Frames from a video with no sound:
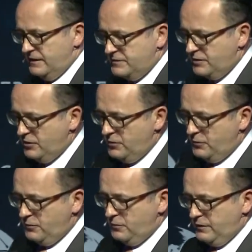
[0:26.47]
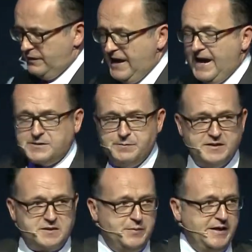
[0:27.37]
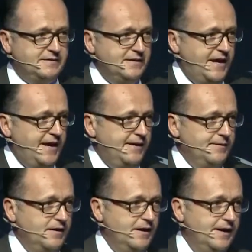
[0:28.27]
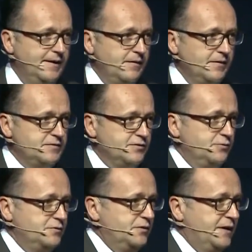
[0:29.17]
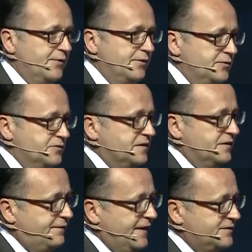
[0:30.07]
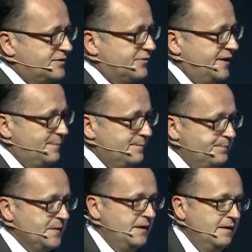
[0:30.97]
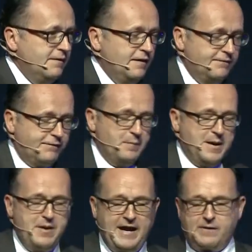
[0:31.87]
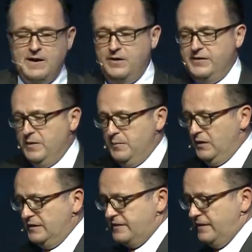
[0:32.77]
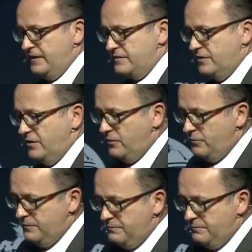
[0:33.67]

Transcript: So they asked me to speak today to introduce the defense stream from my background in the military, so